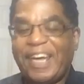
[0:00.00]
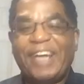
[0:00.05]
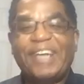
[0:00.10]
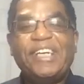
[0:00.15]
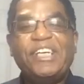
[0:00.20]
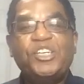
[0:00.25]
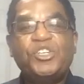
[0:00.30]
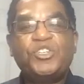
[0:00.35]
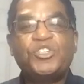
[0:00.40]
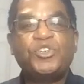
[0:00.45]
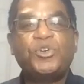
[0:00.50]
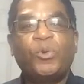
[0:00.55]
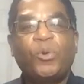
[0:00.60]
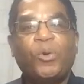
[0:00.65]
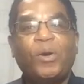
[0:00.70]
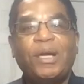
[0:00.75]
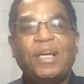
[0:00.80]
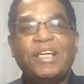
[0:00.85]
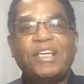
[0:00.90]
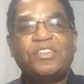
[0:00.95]
getting
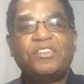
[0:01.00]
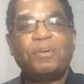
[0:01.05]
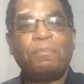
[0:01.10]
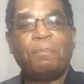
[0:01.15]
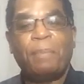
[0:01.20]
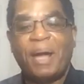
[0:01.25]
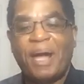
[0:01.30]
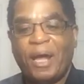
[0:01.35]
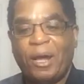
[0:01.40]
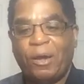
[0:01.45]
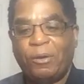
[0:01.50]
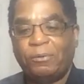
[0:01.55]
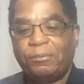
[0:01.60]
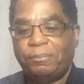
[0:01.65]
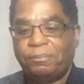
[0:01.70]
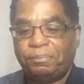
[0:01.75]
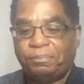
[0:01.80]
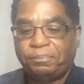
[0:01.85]
sure is about